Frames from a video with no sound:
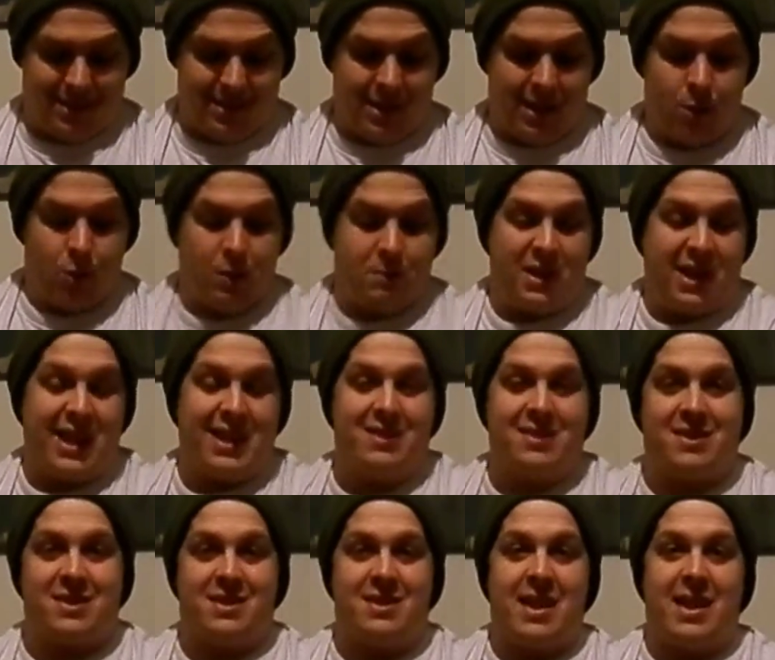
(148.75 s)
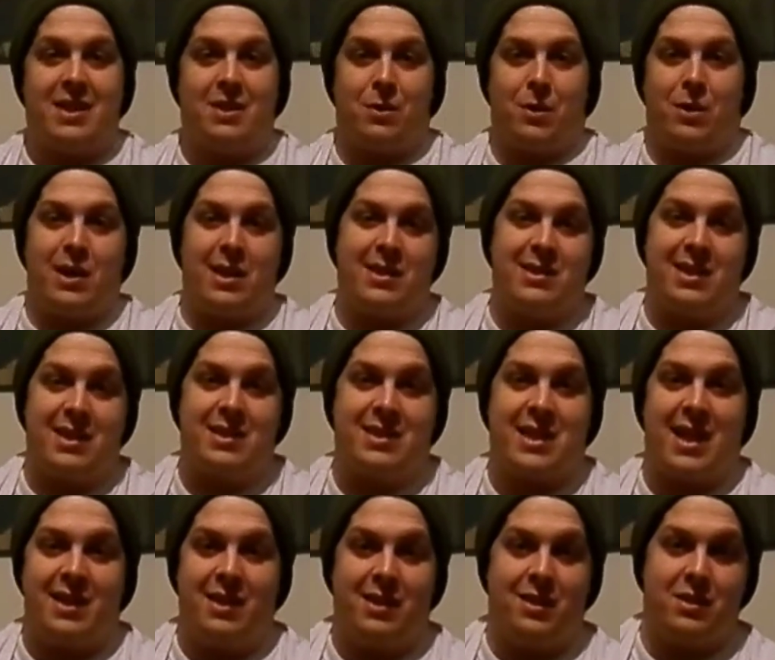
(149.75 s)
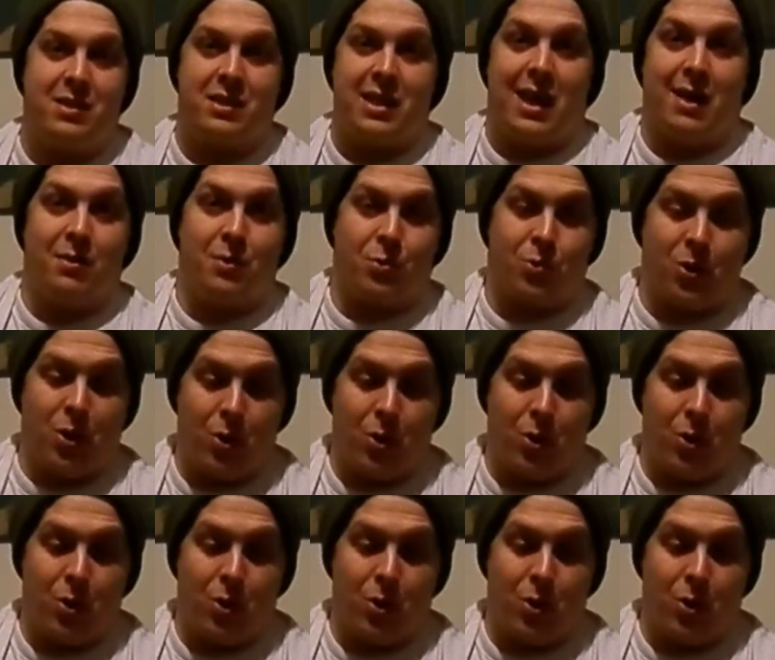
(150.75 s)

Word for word: I don't want to be getting sick or anything 10 years down the